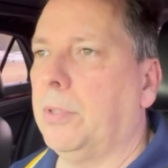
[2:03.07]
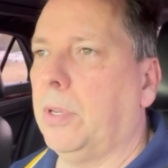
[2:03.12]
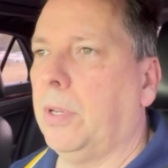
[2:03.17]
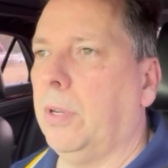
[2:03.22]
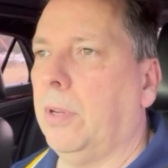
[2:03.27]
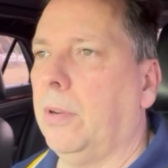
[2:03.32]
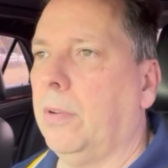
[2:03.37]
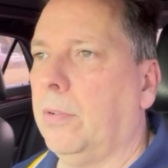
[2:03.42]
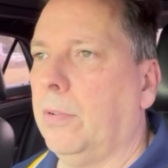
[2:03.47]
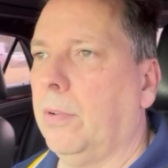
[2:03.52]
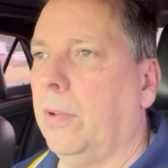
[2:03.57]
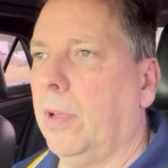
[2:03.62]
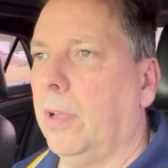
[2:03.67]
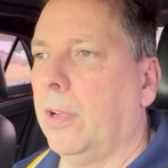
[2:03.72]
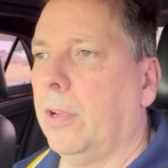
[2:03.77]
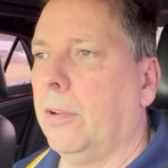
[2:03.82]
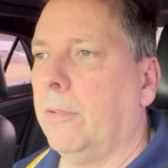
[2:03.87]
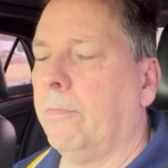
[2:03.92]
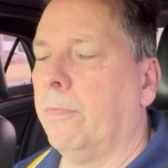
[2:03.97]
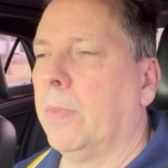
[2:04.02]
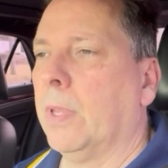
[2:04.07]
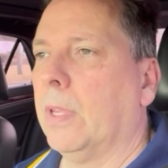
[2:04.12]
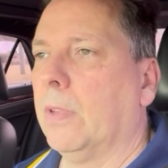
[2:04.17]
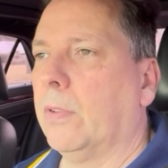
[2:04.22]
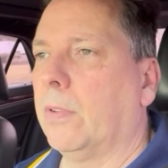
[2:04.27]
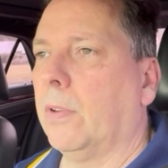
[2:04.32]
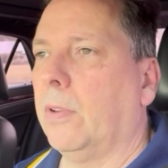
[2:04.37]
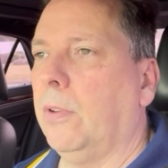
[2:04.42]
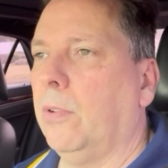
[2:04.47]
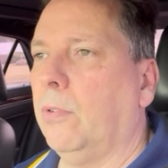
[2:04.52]
to you
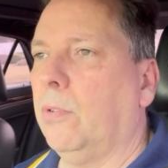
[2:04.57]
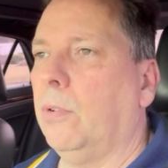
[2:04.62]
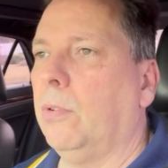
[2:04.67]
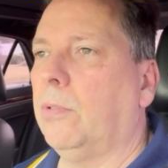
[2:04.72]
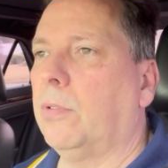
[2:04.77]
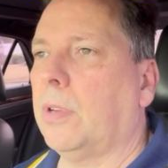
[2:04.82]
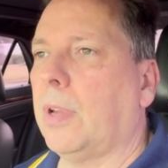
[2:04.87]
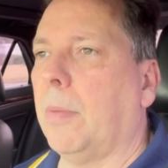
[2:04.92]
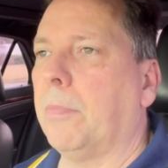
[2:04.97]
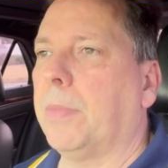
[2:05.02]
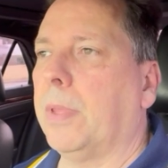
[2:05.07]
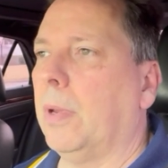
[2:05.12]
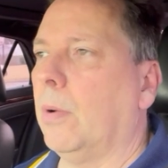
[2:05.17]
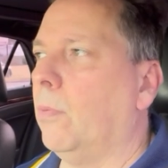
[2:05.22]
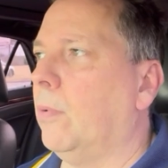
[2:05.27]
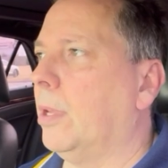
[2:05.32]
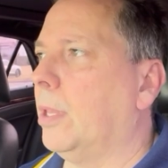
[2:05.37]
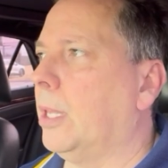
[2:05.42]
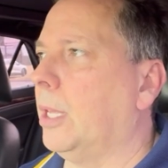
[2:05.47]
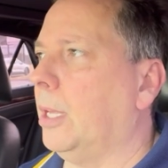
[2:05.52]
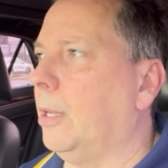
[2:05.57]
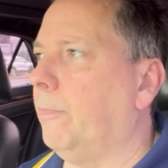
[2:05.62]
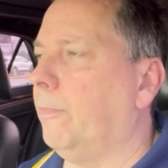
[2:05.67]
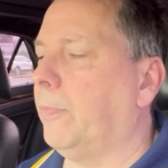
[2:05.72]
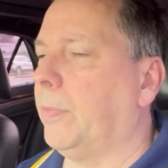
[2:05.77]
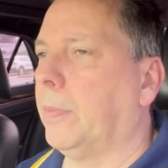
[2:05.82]
so you do something with it.